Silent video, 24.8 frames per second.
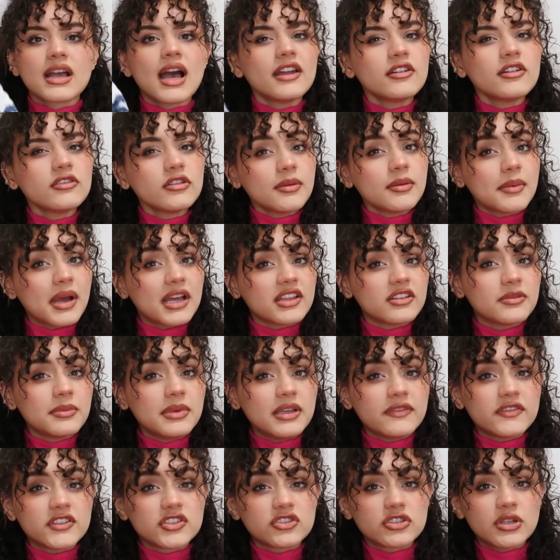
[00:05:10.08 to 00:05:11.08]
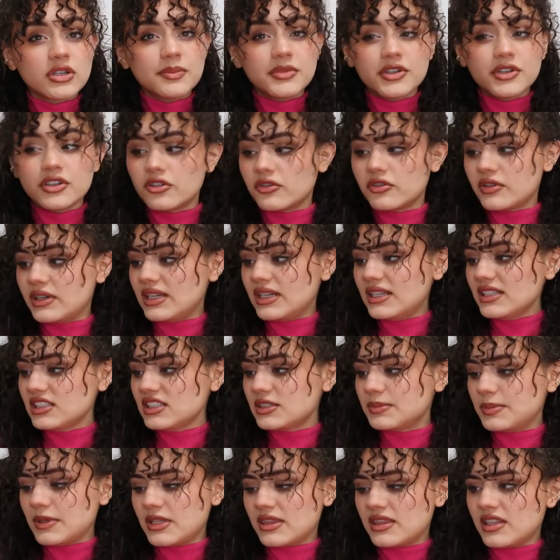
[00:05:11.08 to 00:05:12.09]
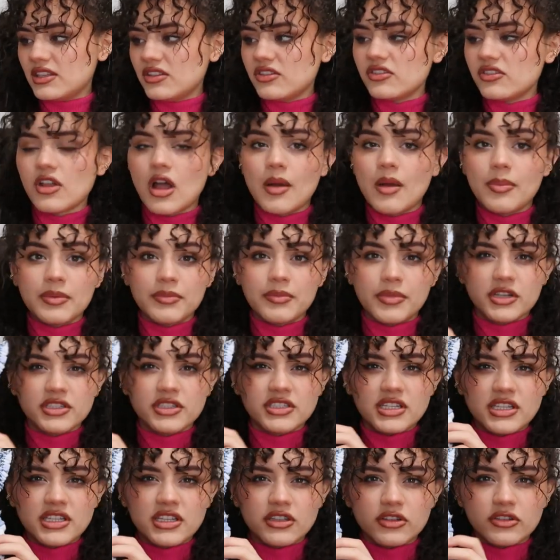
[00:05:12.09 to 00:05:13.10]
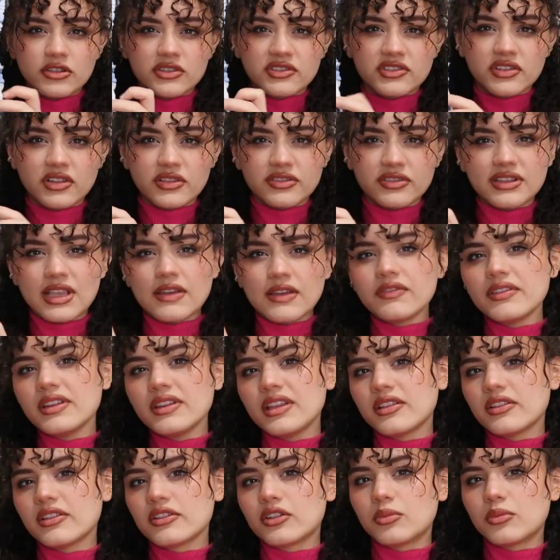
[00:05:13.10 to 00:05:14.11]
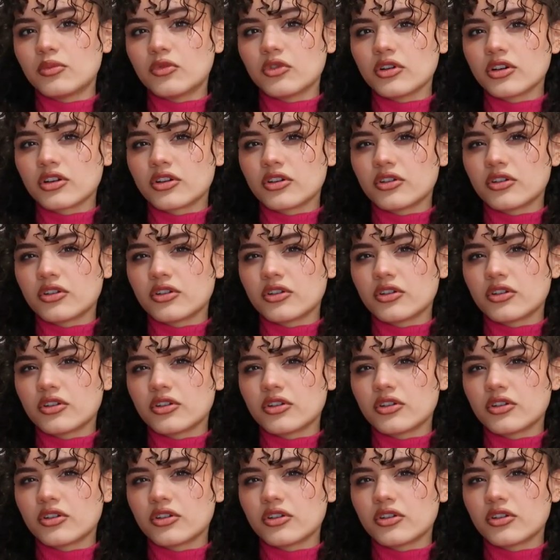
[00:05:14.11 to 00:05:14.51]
kind of reminds me of a trip to Greece but this top in particular is definitely a little more